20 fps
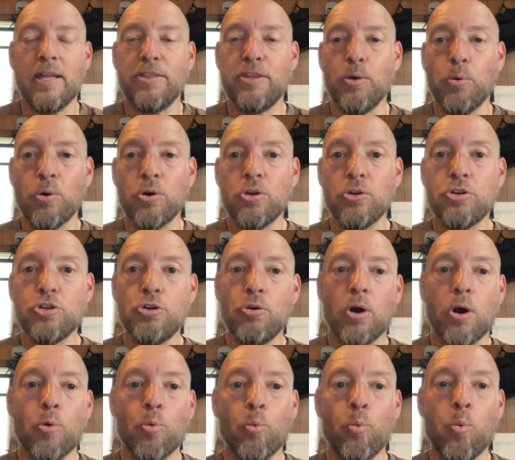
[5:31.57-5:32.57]
Then we're going to do
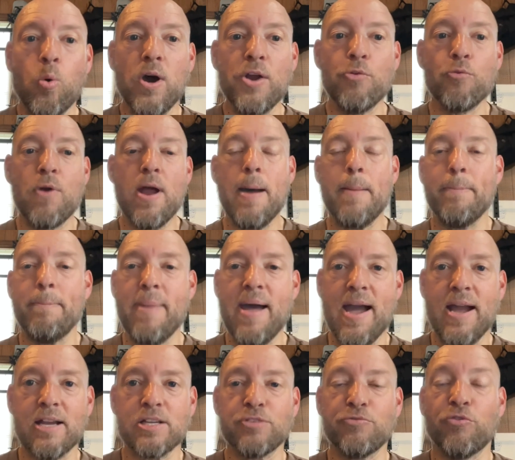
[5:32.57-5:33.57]
our one rep
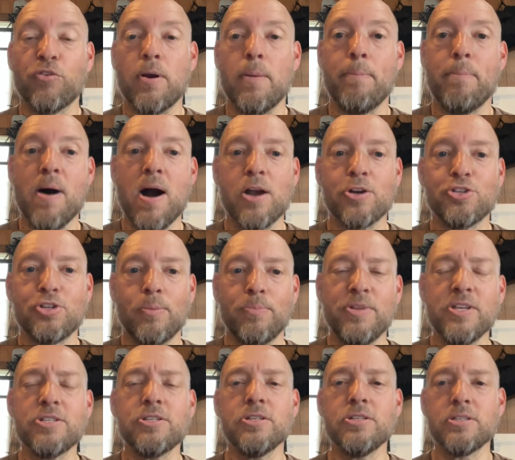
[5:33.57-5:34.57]
max for a box jump.
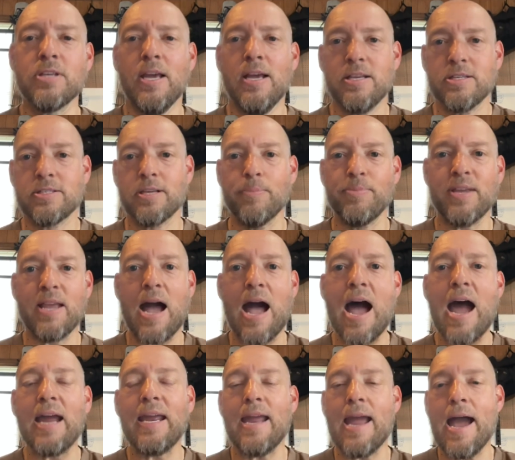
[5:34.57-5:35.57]
This is something
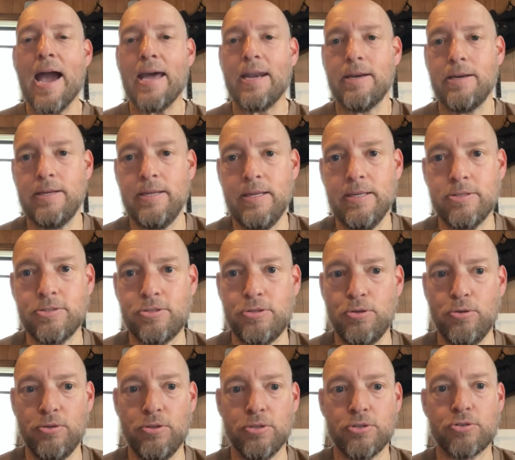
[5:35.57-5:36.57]
I added
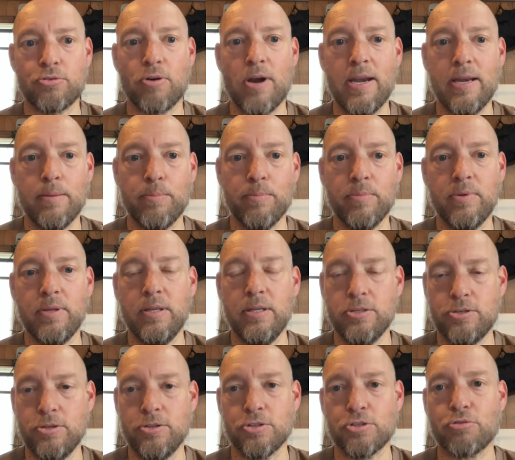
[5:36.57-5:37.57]
into the training,
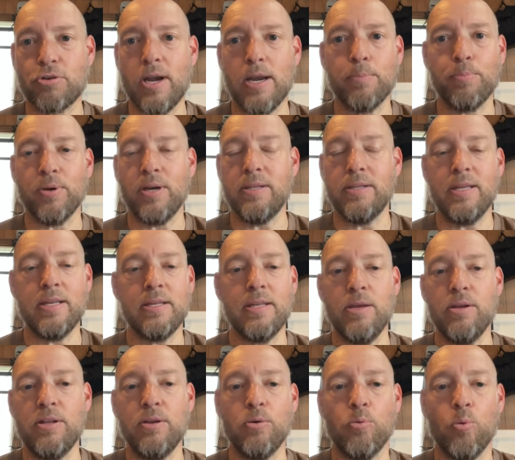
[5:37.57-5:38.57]
into this training plan. It,
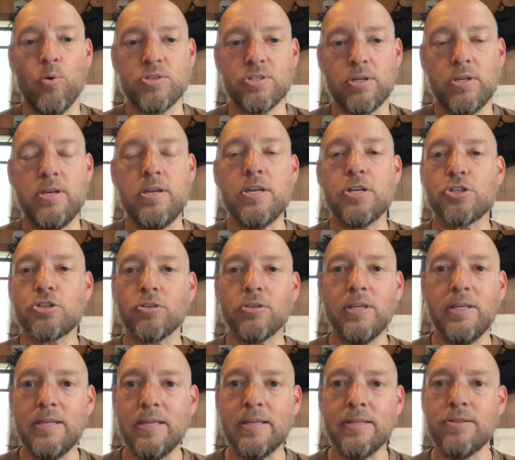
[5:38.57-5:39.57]
it wasn't
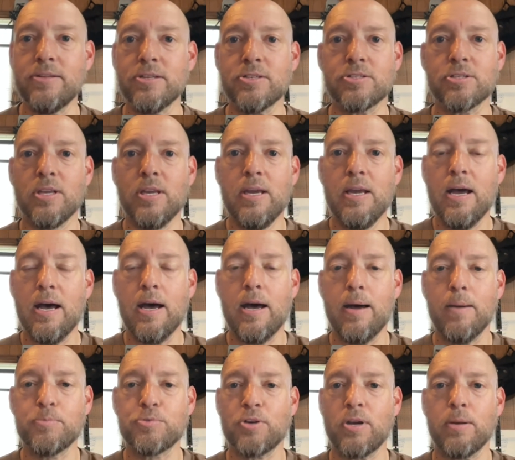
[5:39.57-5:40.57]
initially in this
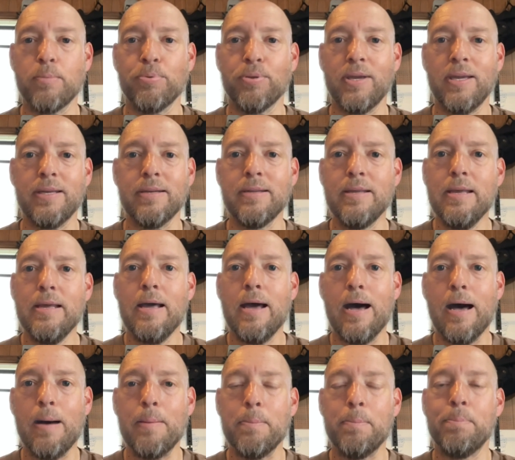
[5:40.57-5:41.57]
um, training plan,
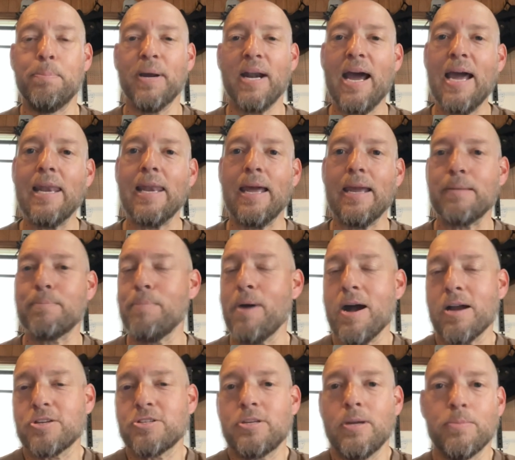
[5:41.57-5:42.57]
um, but I like
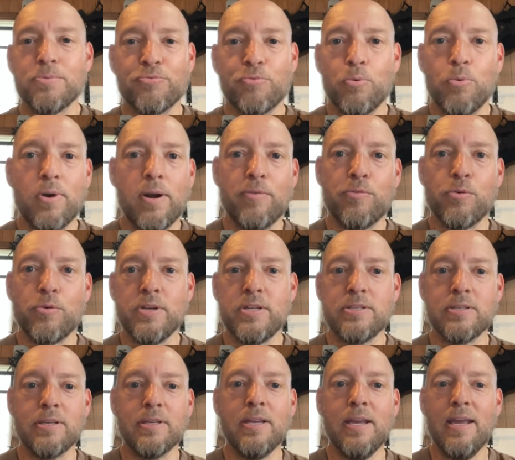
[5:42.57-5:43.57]
box jumps for whatever
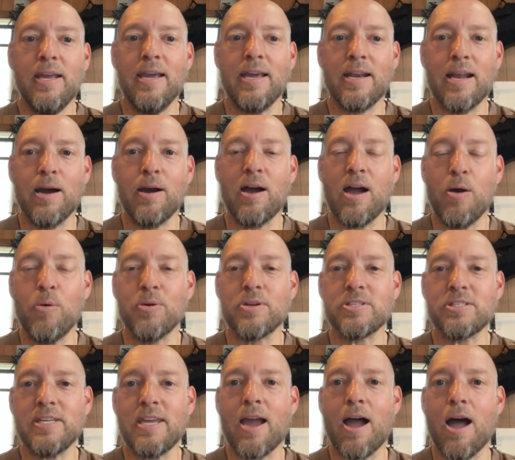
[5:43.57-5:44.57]
reason. And I, I want
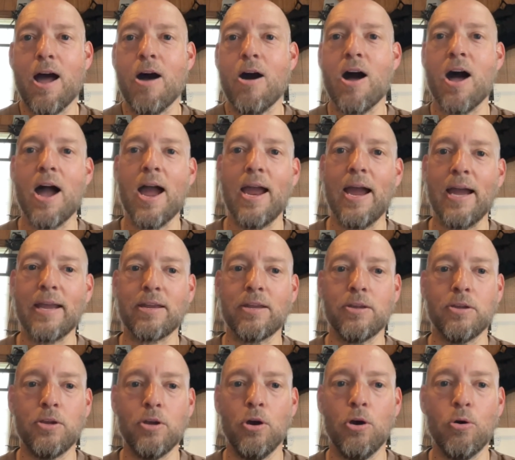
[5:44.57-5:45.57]
to see how high I
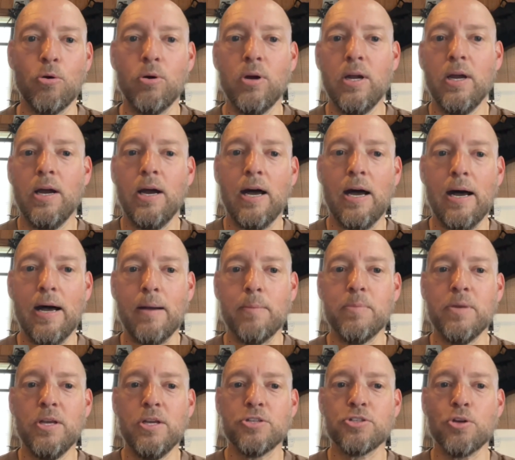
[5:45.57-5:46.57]
can go.
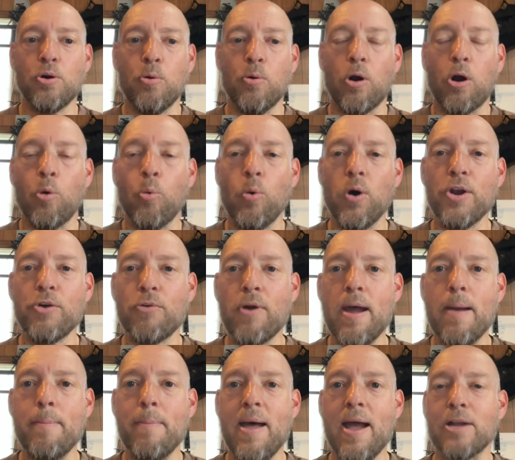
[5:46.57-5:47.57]
Um, so our one
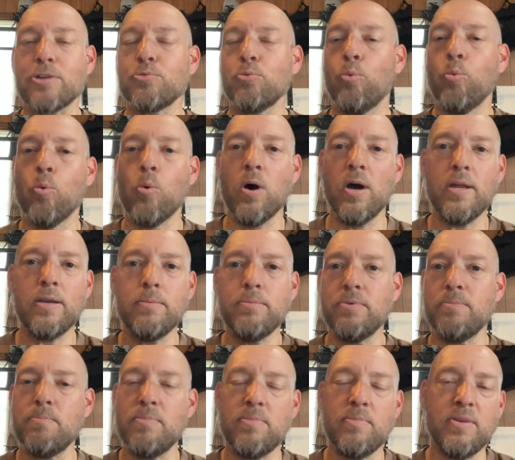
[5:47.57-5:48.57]
rep max,
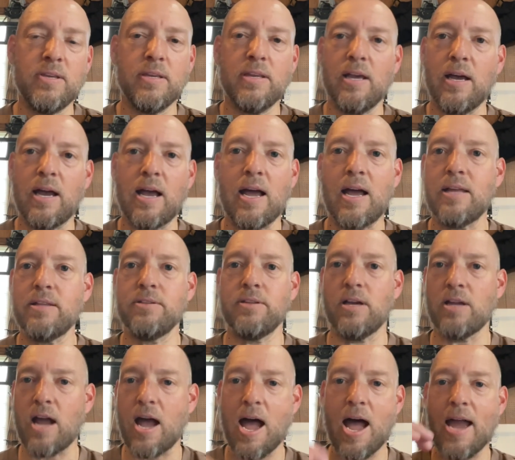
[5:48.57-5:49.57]
one
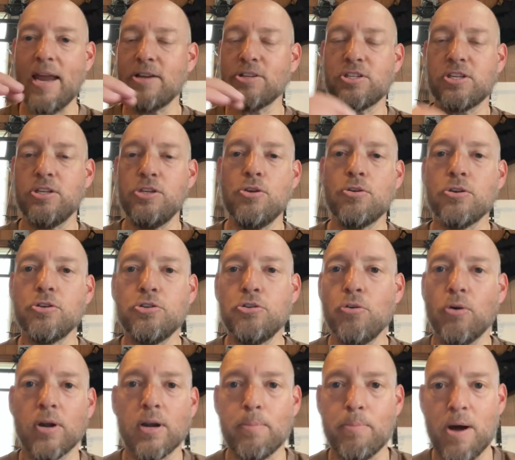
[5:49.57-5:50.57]
highest you can
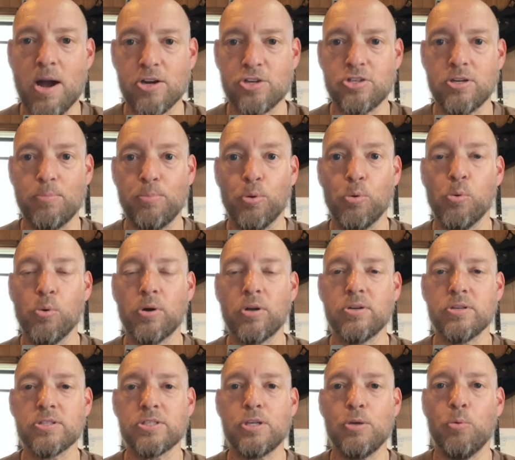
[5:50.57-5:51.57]
do on a box jump. But we're
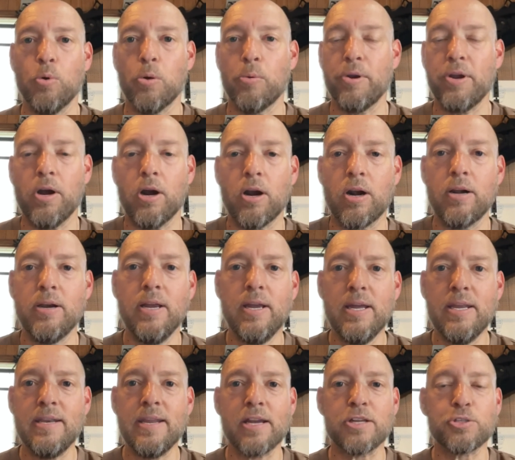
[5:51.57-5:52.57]
going to see where we are
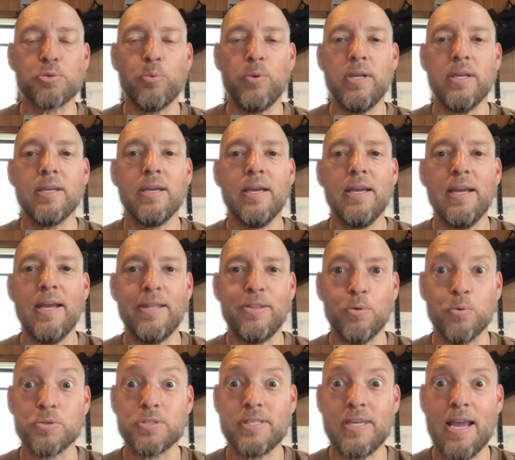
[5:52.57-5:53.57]
next week, and
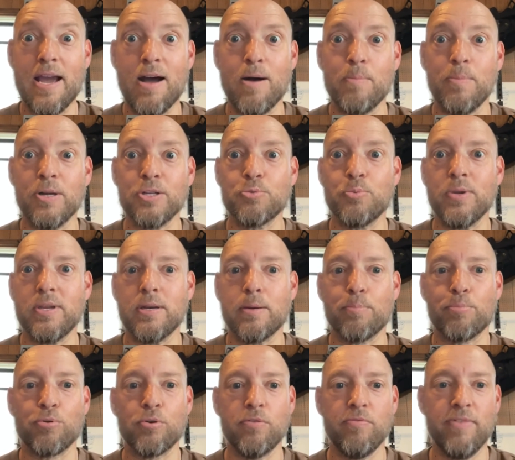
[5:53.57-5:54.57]
then we'll see how much we can
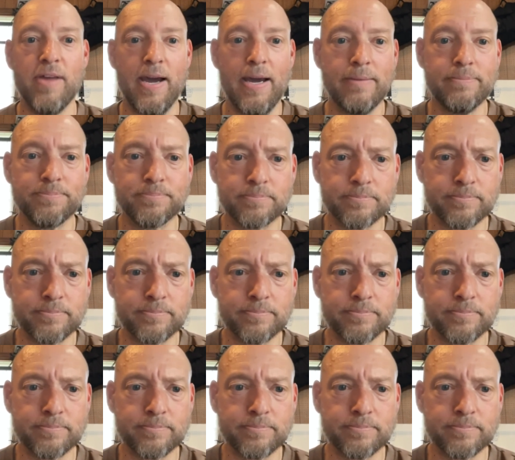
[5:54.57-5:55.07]
improve that.